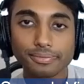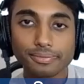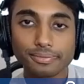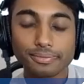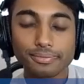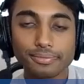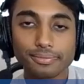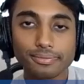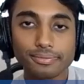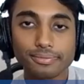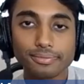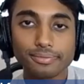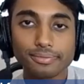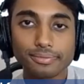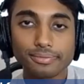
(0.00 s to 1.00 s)

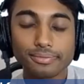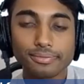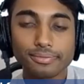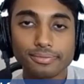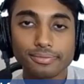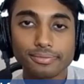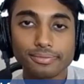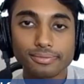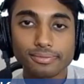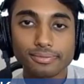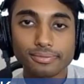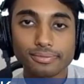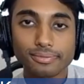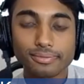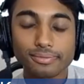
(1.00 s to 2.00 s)

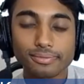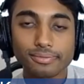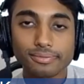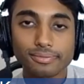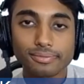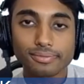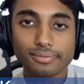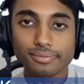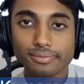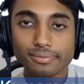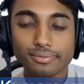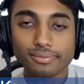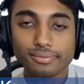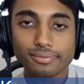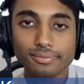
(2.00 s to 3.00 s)

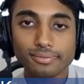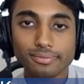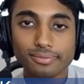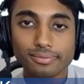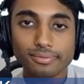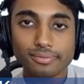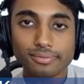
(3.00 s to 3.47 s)
No words are spoken by the person on screen.